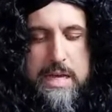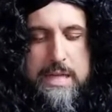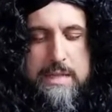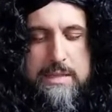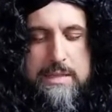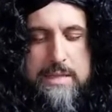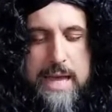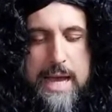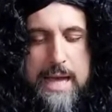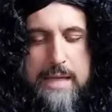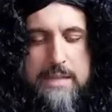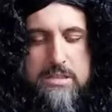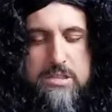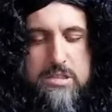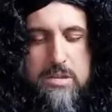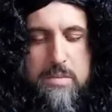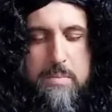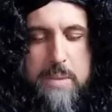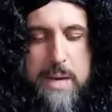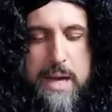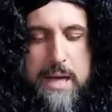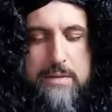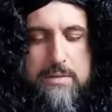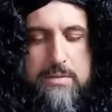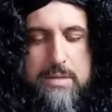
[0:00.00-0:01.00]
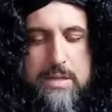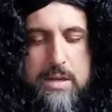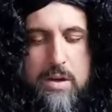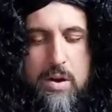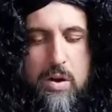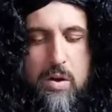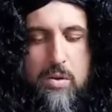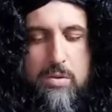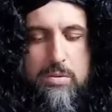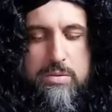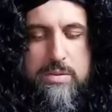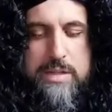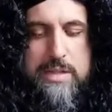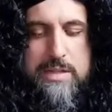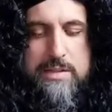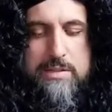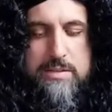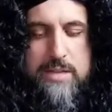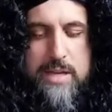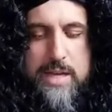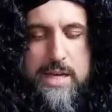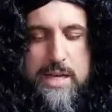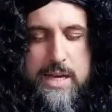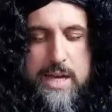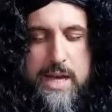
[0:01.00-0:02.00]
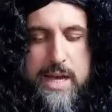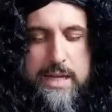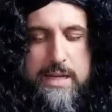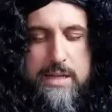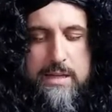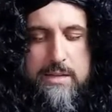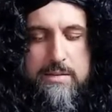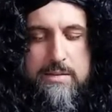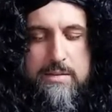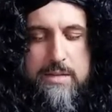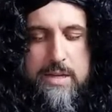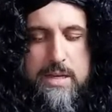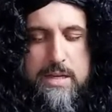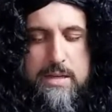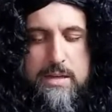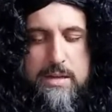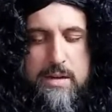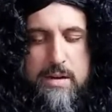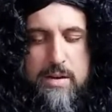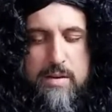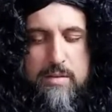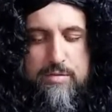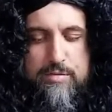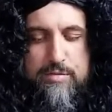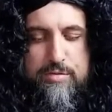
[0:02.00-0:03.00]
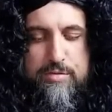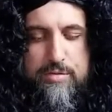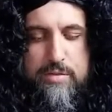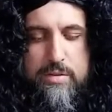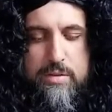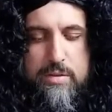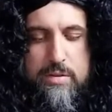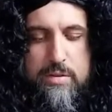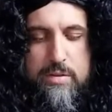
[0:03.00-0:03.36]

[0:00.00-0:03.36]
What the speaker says: That's about the only thing I could think of.